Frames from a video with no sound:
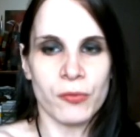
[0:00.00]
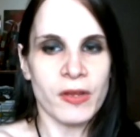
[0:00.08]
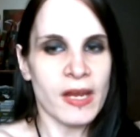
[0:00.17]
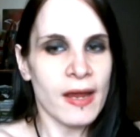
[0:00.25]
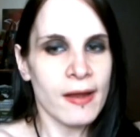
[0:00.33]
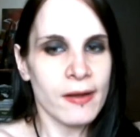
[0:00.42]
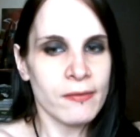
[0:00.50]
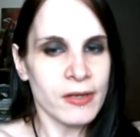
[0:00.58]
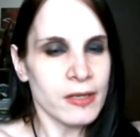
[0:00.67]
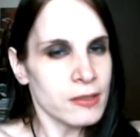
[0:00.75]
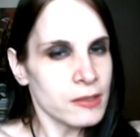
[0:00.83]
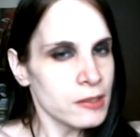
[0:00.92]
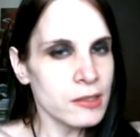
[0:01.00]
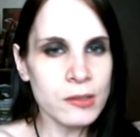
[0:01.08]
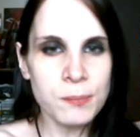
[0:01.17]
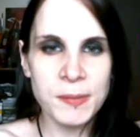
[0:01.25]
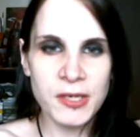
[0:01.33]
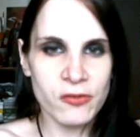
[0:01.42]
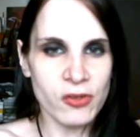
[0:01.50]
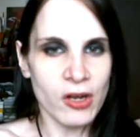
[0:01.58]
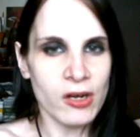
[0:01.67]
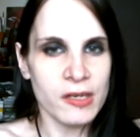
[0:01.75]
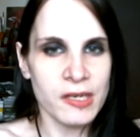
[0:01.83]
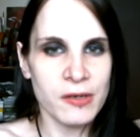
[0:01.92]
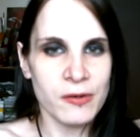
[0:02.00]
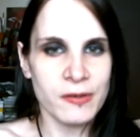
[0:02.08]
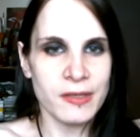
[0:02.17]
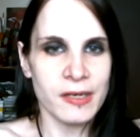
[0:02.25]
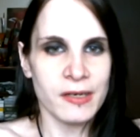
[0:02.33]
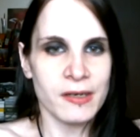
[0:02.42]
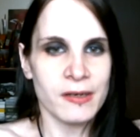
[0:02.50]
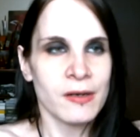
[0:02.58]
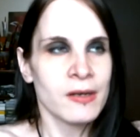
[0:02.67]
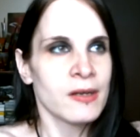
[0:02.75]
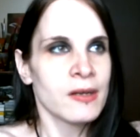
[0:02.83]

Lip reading: They have a little bit of talk here and there,